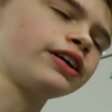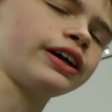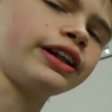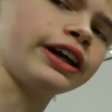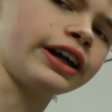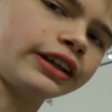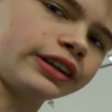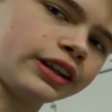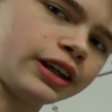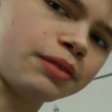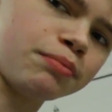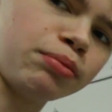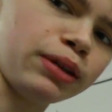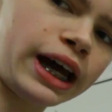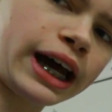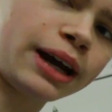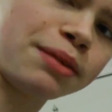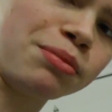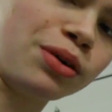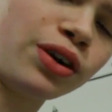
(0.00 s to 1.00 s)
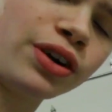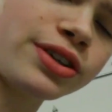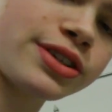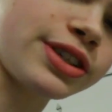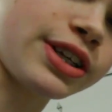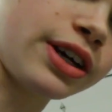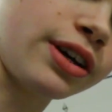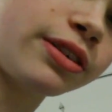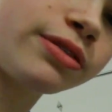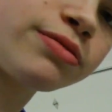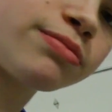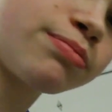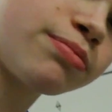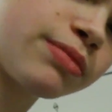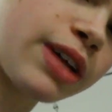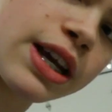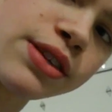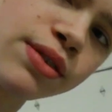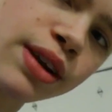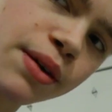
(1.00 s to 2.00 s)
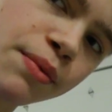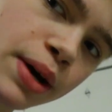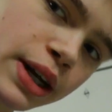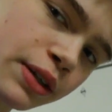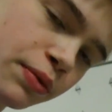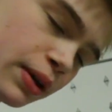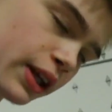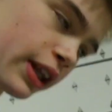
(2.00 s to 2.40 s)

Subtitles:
I like the black more, so that's what I went